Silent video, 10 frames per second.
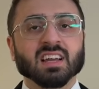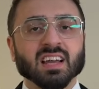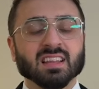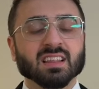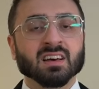
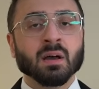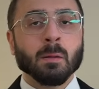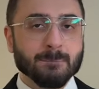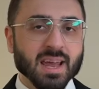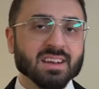In the
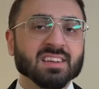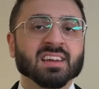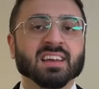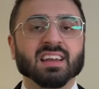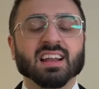mid,
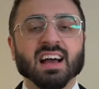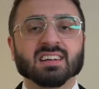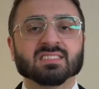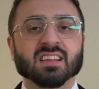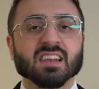it
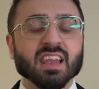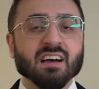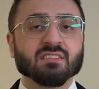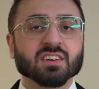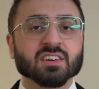has
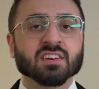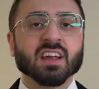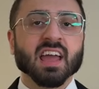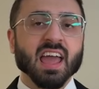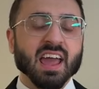lavender
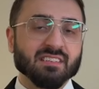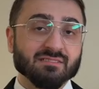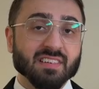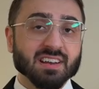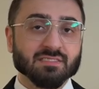and
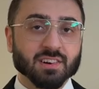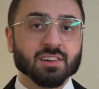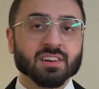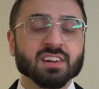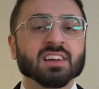vetiver.
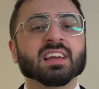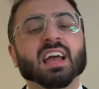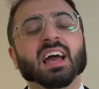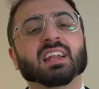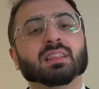
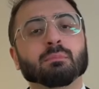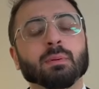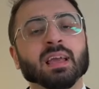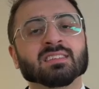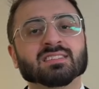And in the
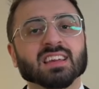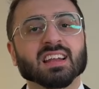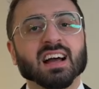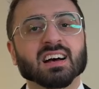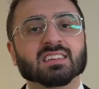base, it
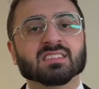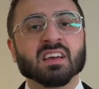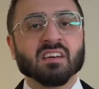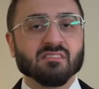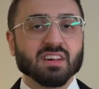has
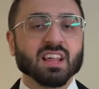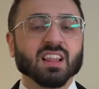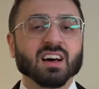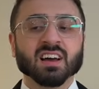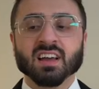
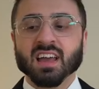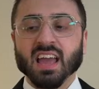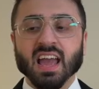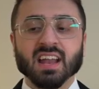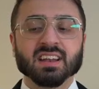vanilla
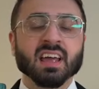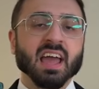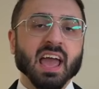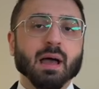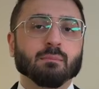and
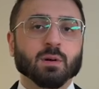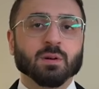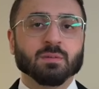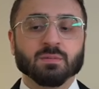amber.